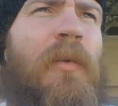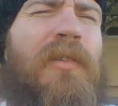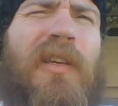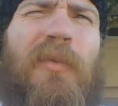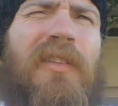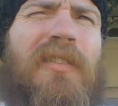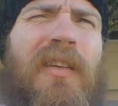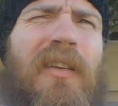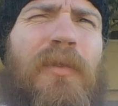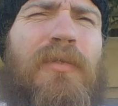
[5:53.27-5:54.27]
I was like, what is
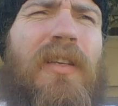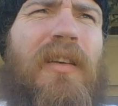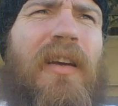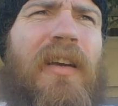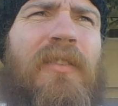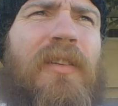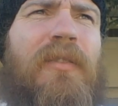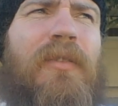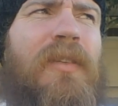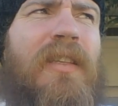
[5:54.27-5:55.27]
that? What was that? Like, I had no idea
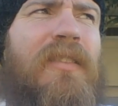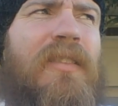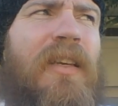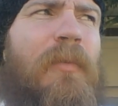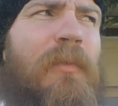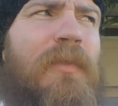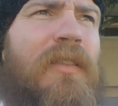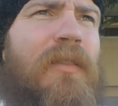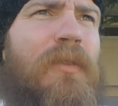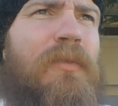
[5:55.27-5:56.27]
what it was. I didn't say it, but I'm just
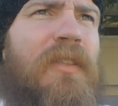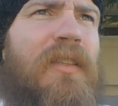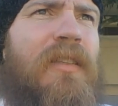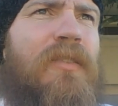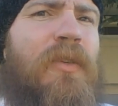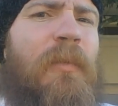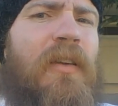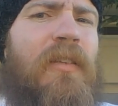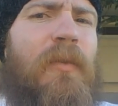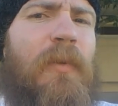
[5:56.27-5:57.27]
like, what was that? Like, it tripped me
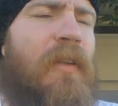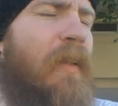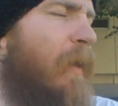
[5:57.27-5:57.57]
out a little bit.